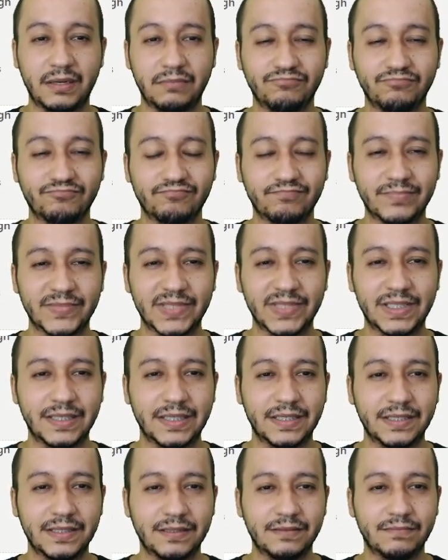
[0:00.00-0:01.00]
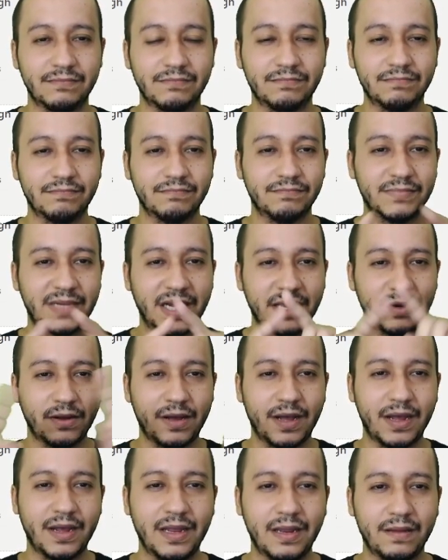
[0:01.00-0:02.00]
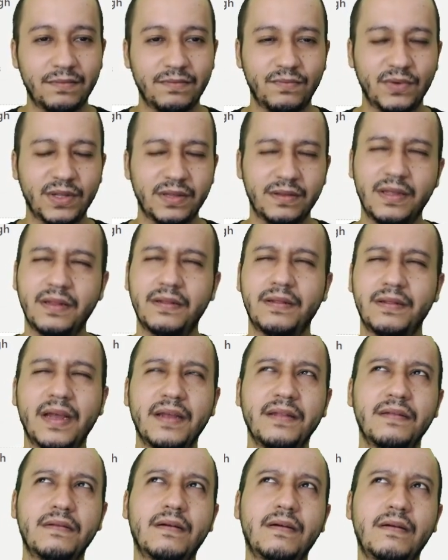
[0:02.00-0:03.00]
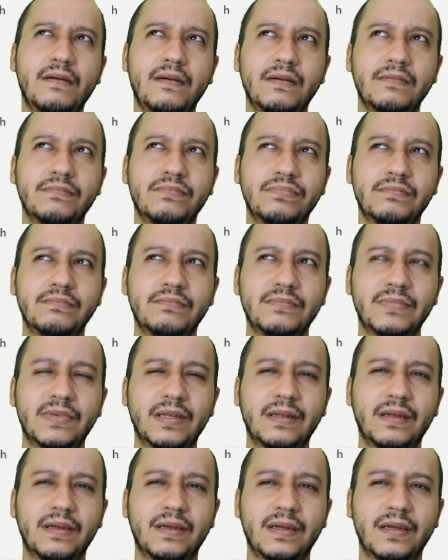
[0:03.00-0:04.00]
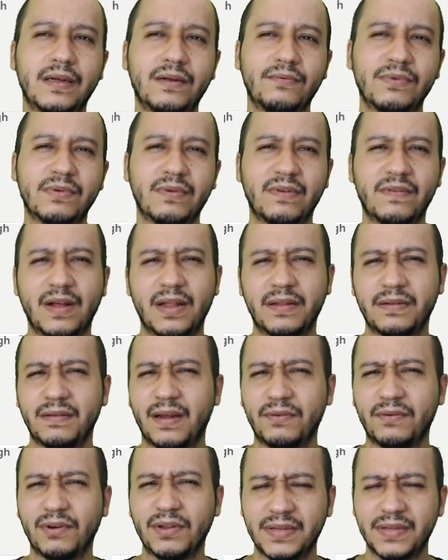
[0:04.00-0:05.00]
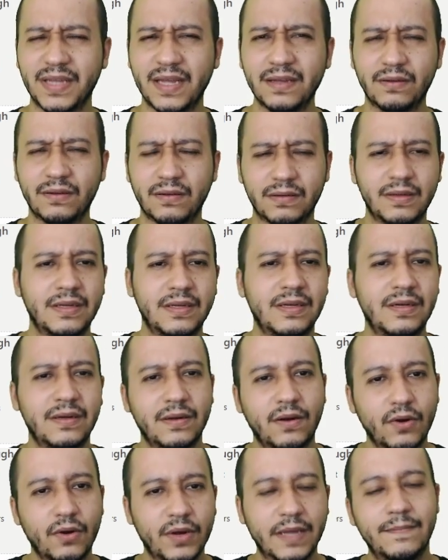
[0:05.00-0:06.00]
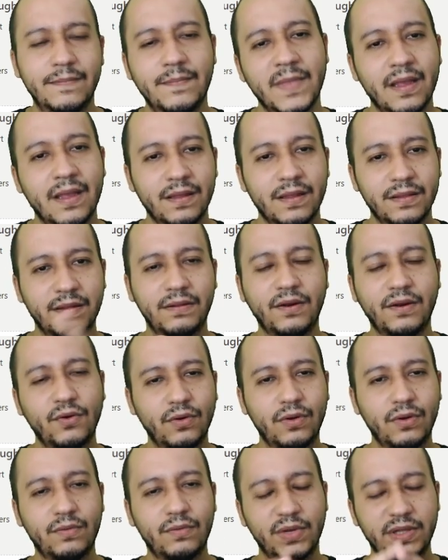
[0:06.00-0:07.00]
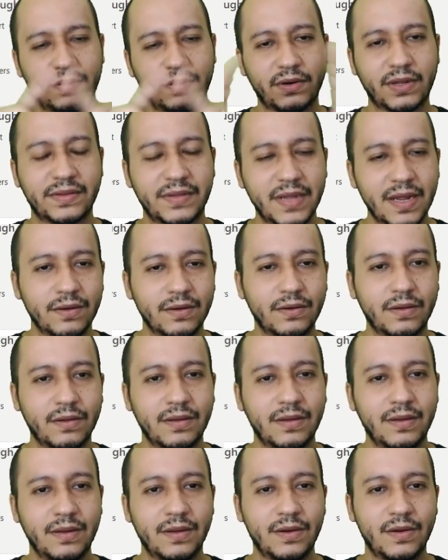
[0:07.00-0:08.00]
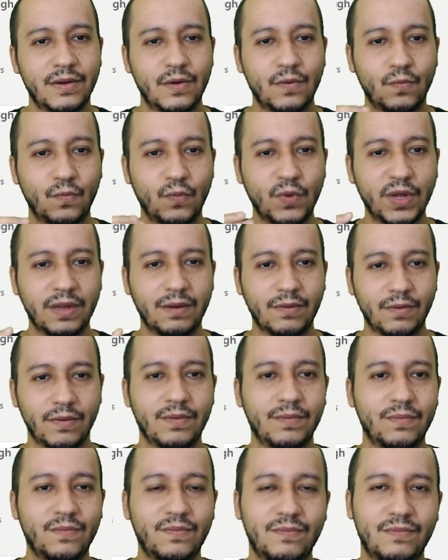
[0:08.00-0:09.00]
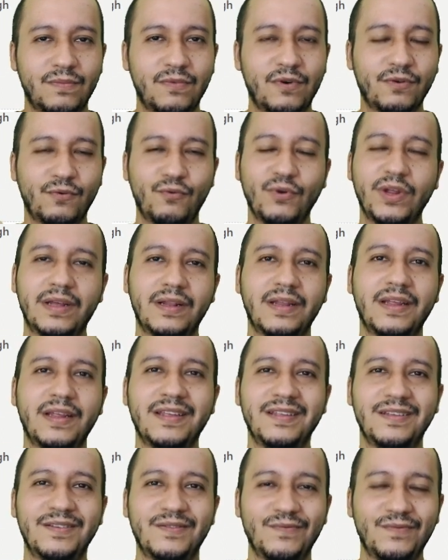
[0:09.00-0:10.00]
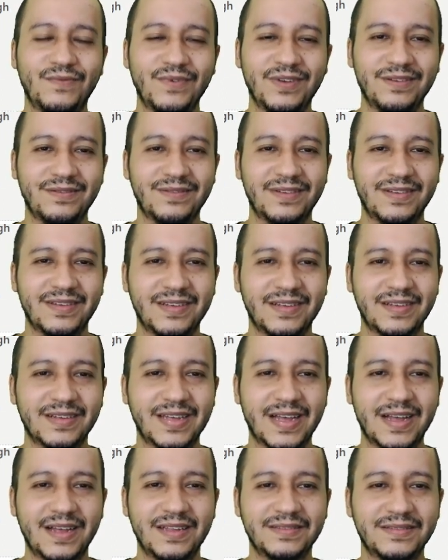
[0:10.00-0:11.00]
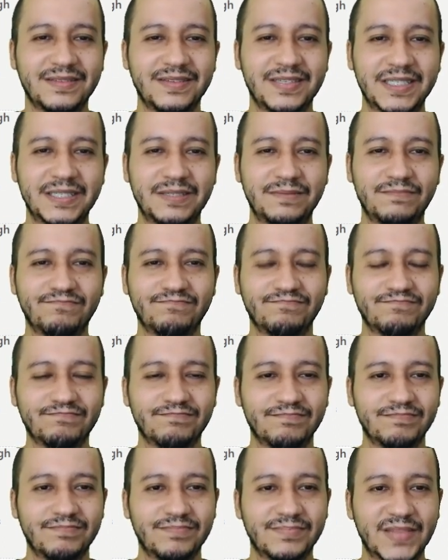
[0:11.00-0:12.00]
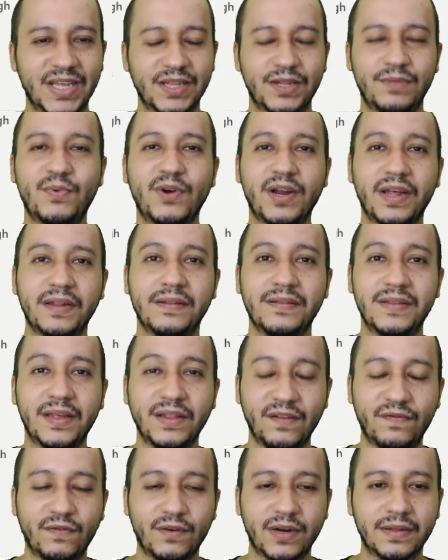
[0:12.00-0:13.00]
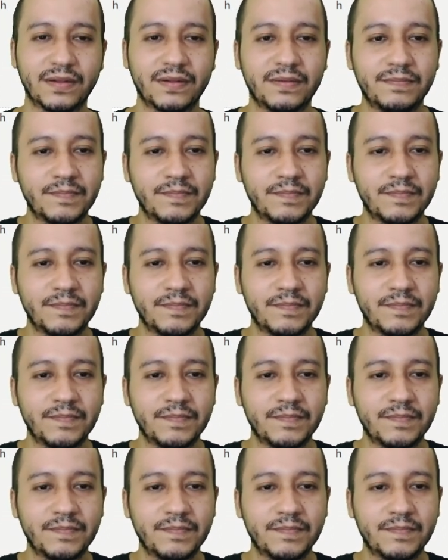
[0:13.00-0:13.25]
Um, um, I know I, these lines are uh, a rectangle. Okay, the circle with the rectangle, we more quickly we uh, can um, express the difference.